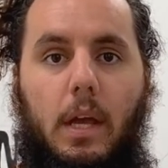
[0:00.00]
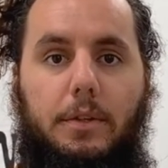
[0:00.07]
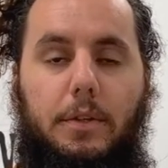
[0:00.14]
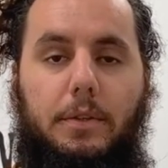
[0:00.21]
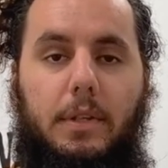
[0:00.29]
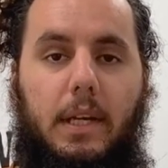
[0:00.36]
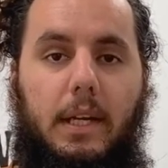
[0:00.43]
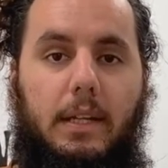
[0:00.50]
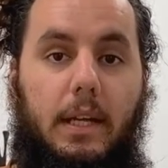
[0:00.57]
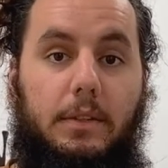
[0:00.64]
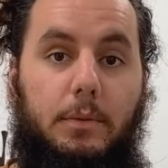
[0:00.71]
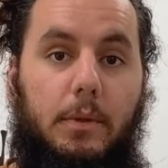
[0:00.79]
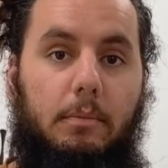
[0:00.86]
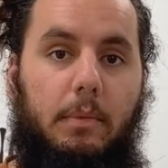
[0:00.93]
So today
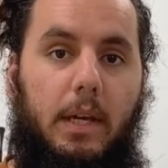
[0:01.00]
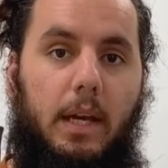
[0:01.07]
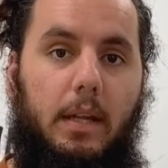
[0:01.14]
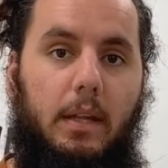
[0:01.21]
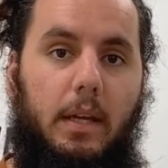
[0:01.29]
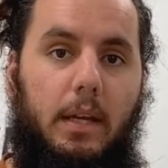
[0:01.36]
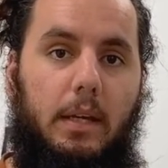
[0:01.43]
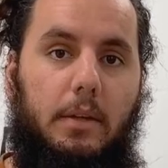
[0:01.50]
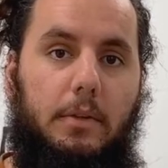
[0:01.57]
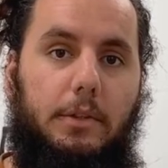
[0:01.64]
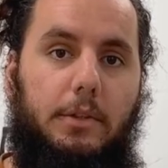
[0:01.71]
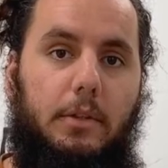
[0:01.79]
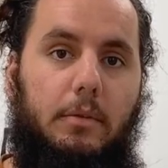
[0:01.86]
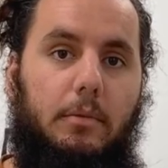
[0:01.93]
that's what Michaela and
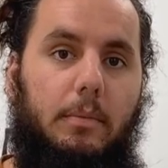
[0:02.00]
Christian